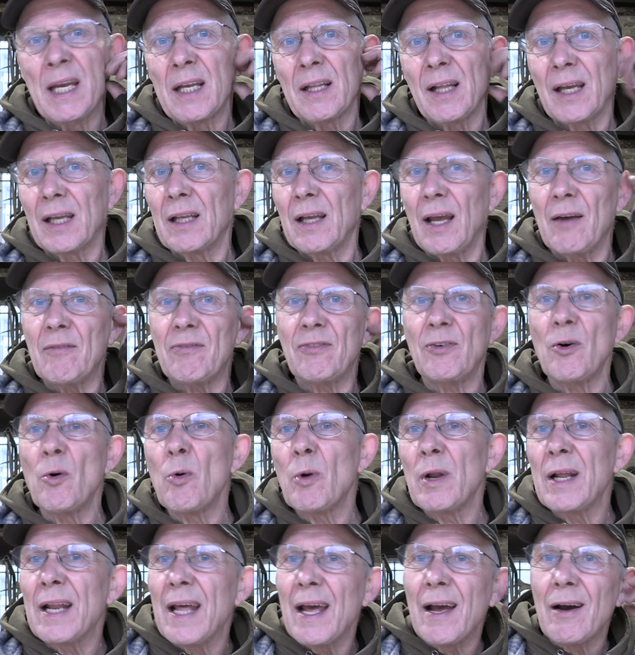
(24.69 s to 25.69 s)
They kept
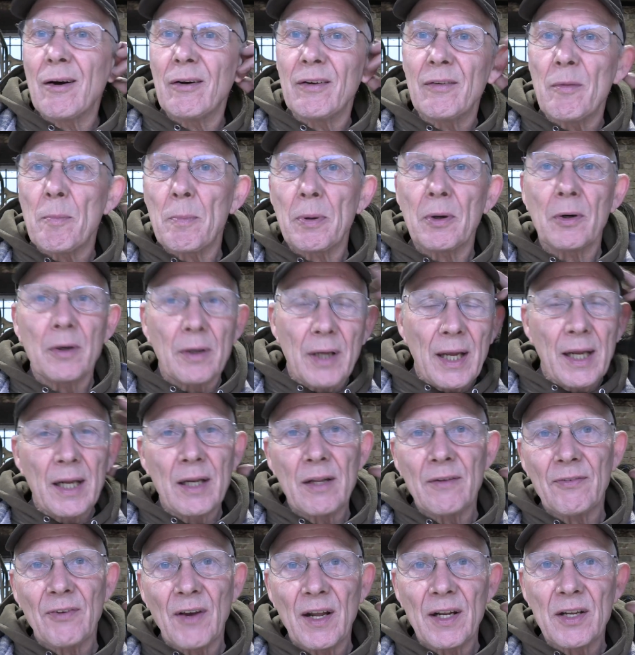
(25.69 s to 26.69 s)
falling out. You put ear
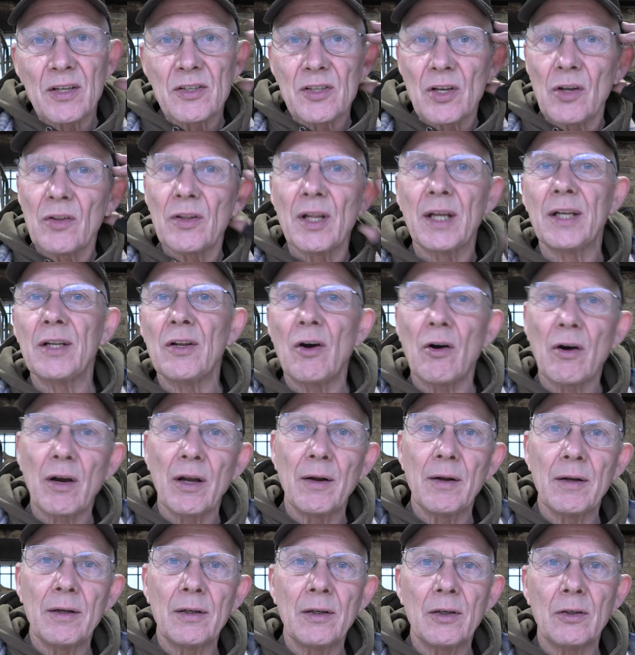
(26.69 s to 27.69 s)
defenders on, they knock
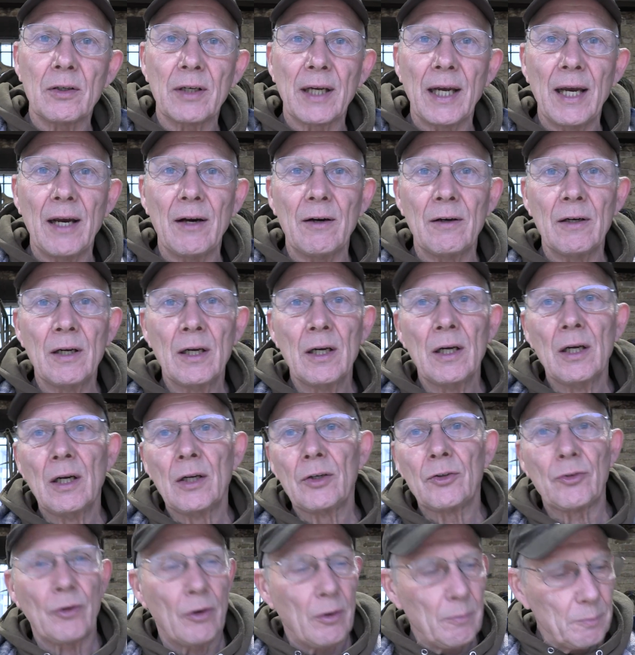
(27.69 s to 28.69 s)
out,
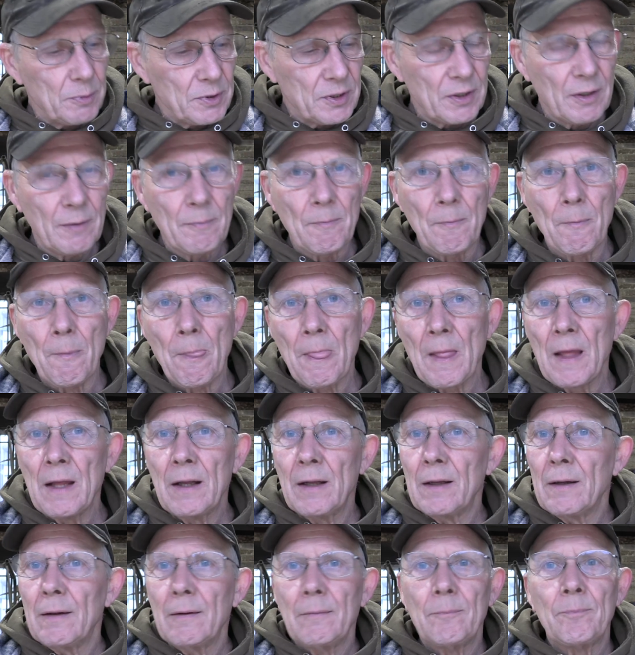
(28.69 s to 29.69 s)
dropped them.
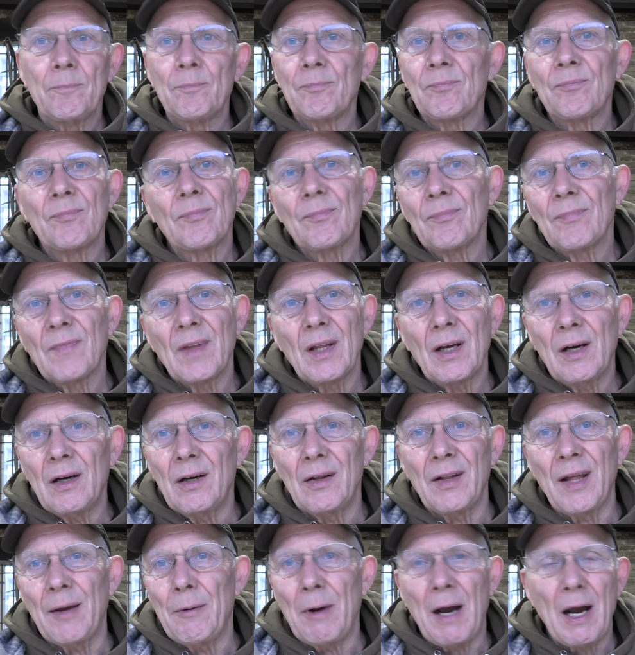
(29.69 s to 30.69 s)

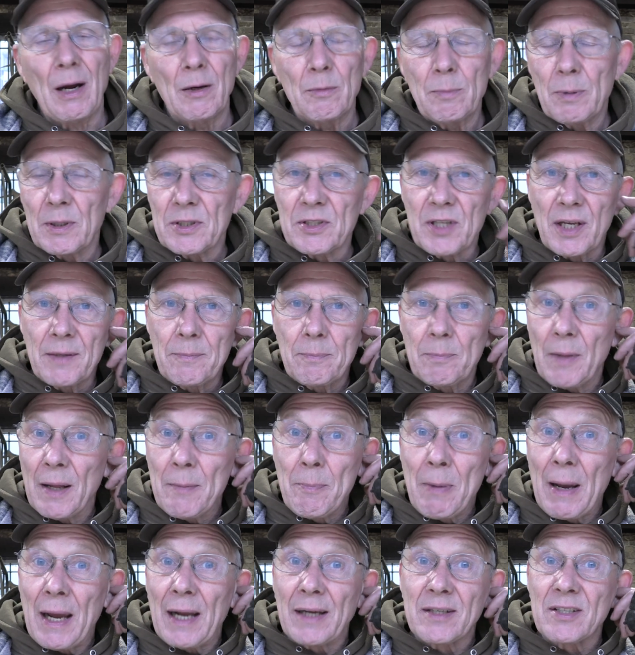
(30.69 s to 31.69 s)
Oh, they were hopeless. They
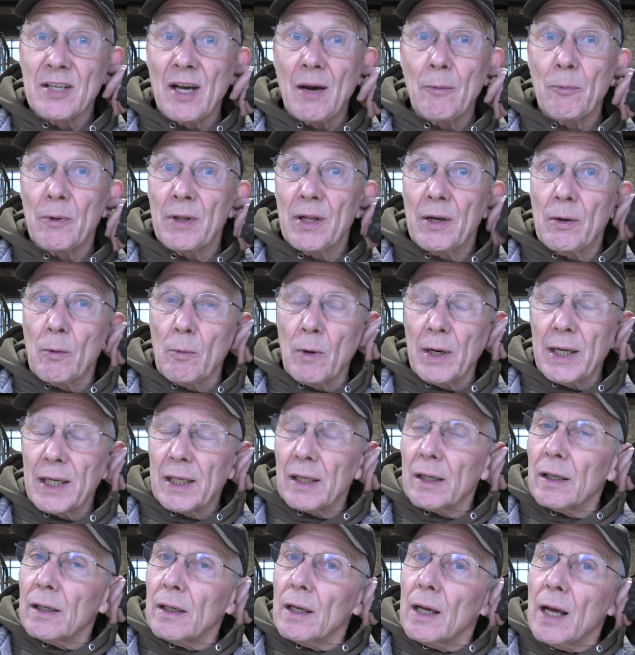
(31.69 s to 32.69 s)
packed up within a week.
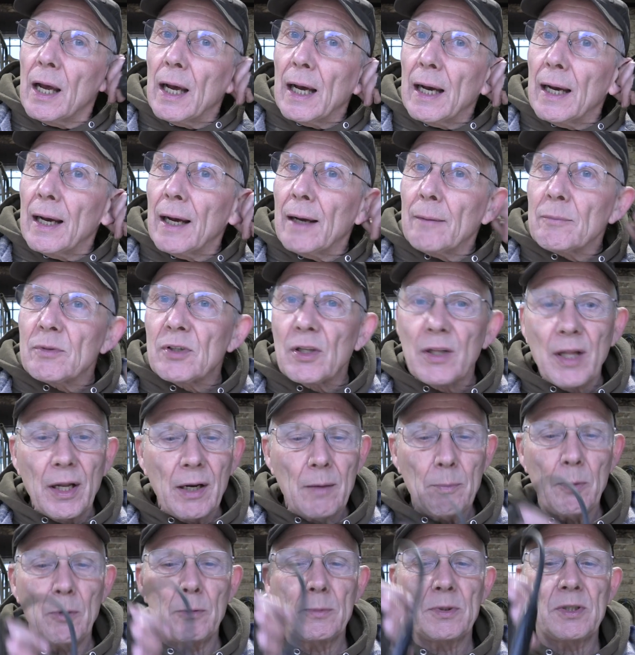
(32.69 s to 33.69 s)
So then I
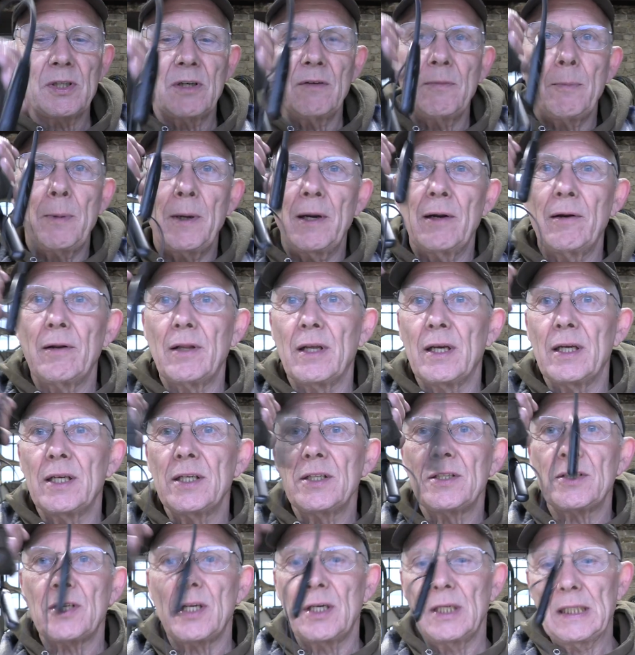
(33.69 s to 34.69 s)
bought myself a pair of
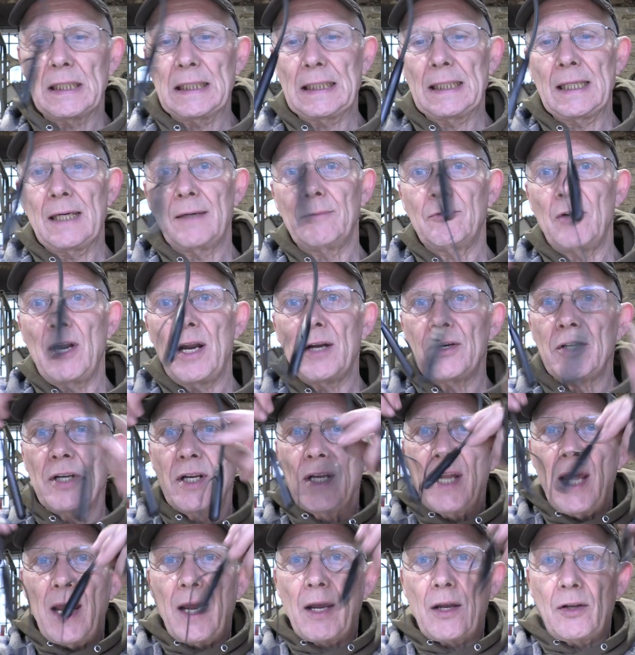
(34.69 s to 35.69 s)
these, round your
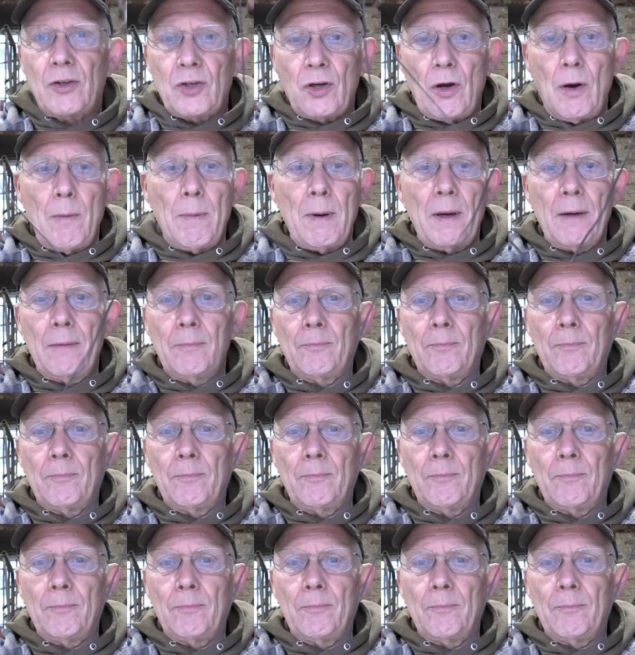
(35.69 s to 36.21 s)
neck job.